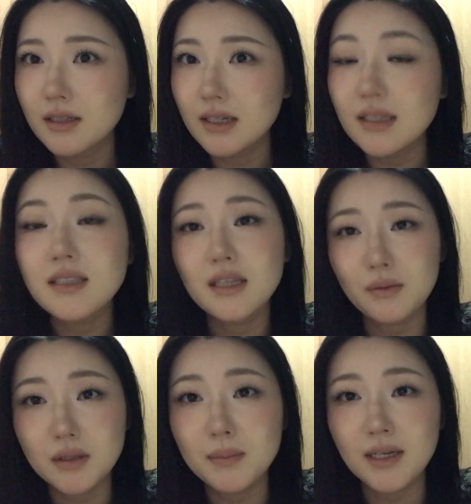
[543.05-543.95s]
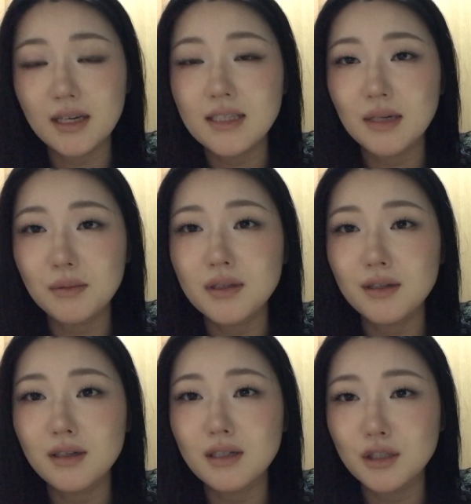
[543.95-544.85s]
At least that was my case. I was a
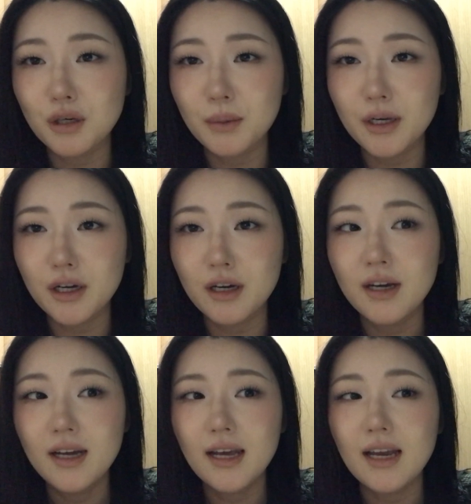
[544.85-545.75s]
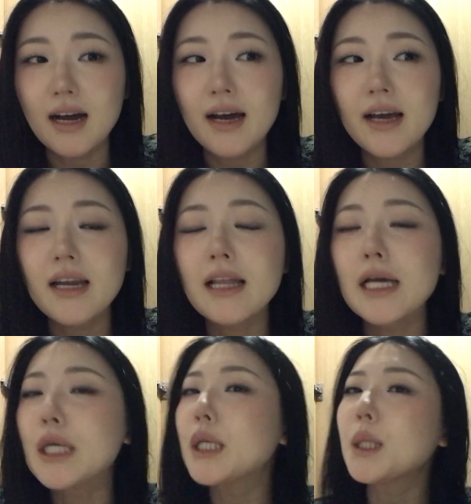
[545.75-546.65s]
little chubbier and I had
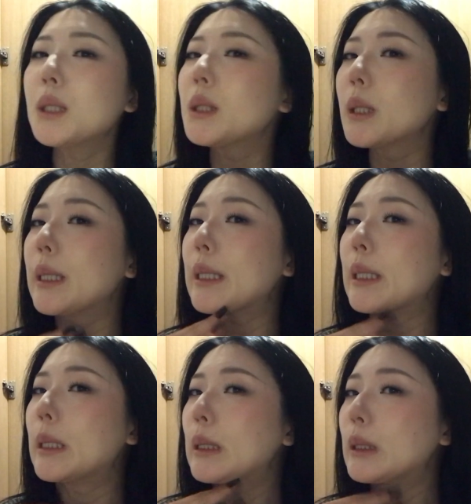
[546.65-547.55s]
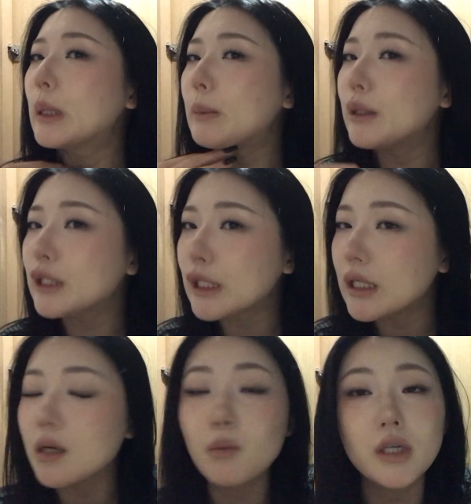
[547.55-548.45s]
like cute like double
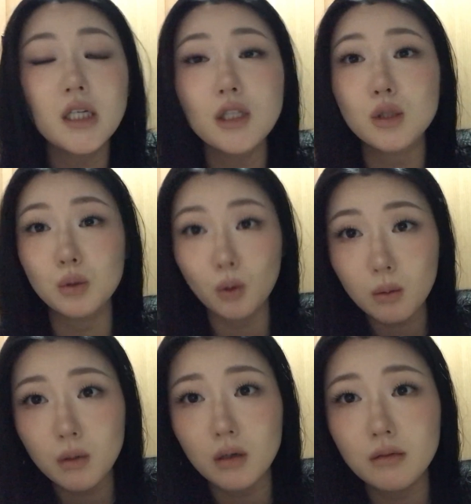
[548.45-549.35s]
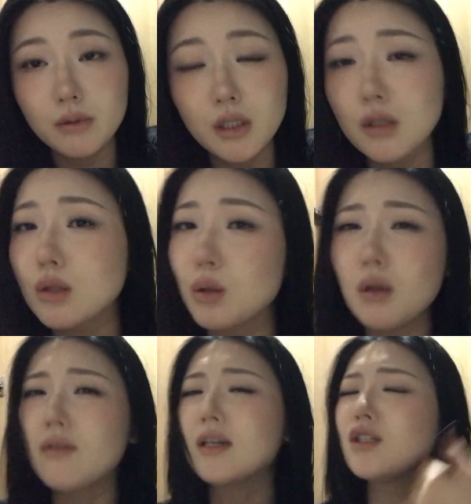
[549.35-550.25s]
chin, which is normal. We just
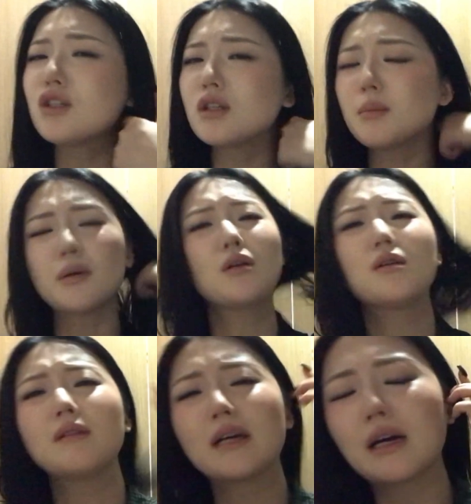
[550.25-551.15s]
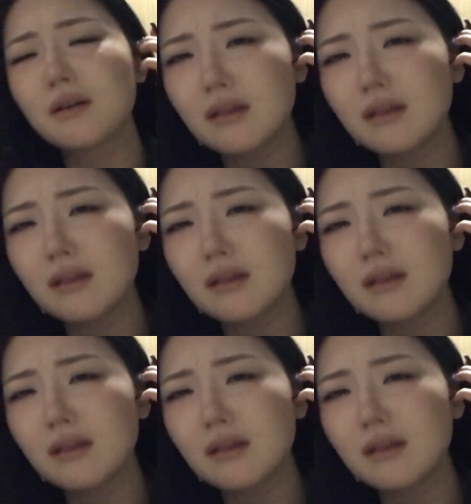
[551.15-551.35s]
told them it's just a part of like our